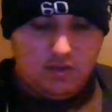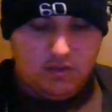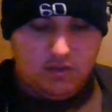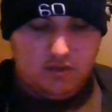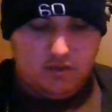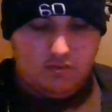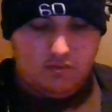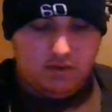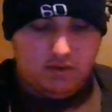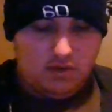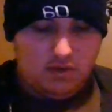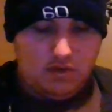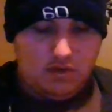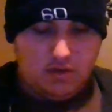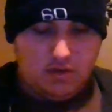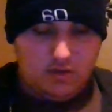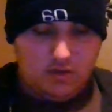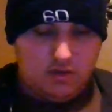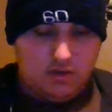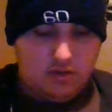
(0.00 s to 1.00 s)

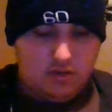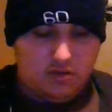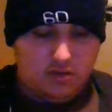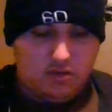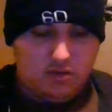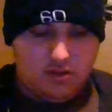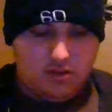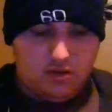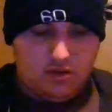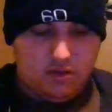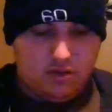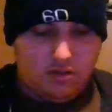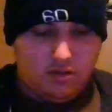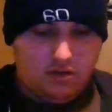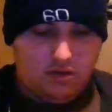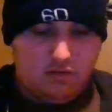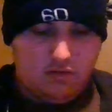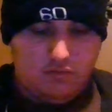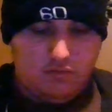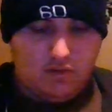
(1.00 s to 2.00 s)
21, 30,
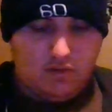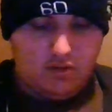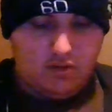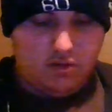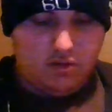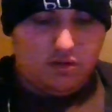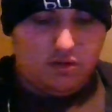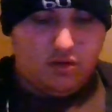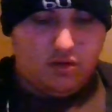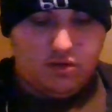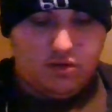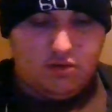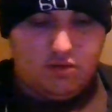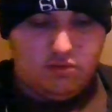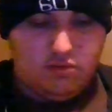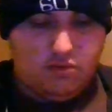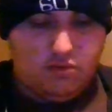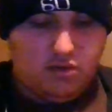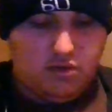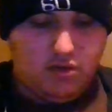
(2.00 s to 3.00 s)
31,
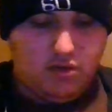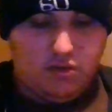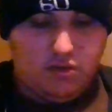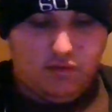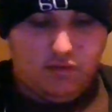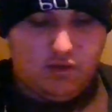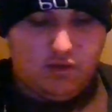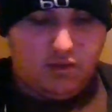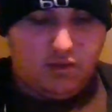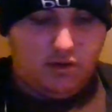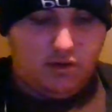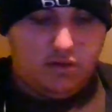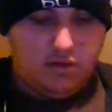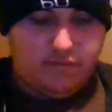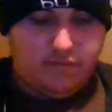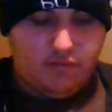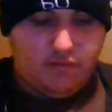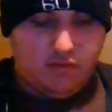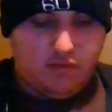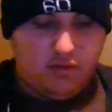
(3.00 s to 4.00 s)
32, 33,
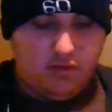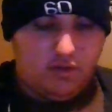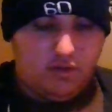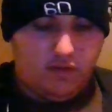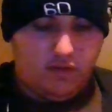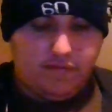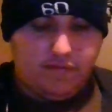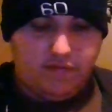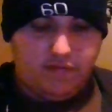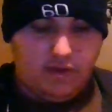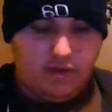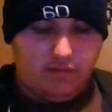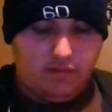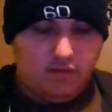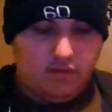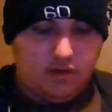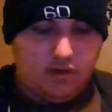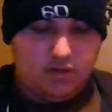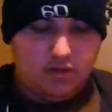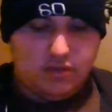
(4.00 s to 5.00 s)
34, 35,
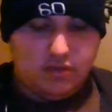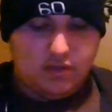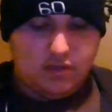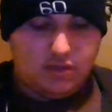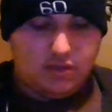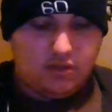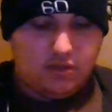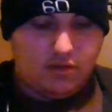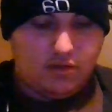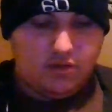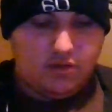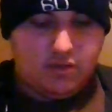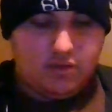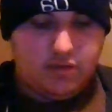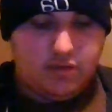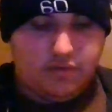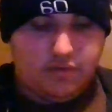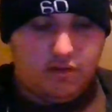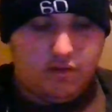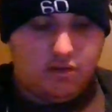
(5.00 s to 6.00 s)
36,
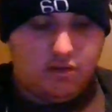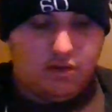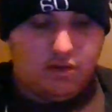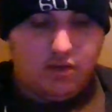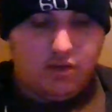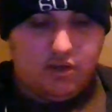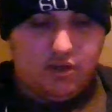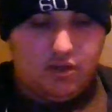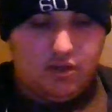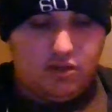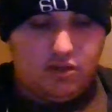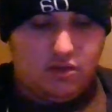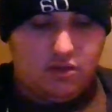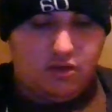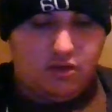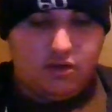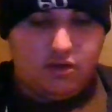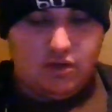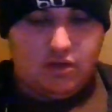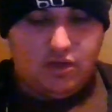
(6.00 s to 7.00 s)
37, 38,
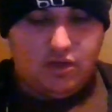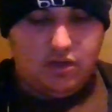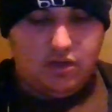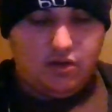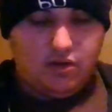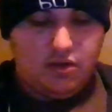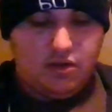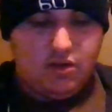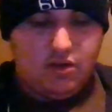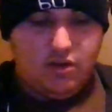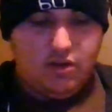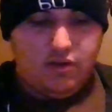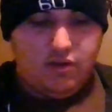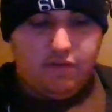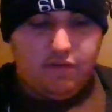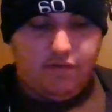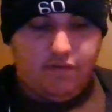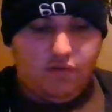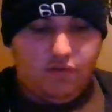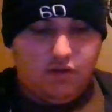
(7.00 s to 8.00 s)
39,
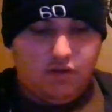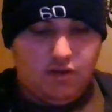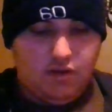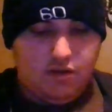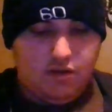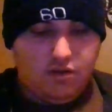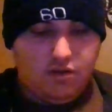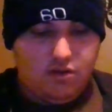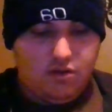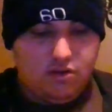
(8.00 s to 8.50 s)
40,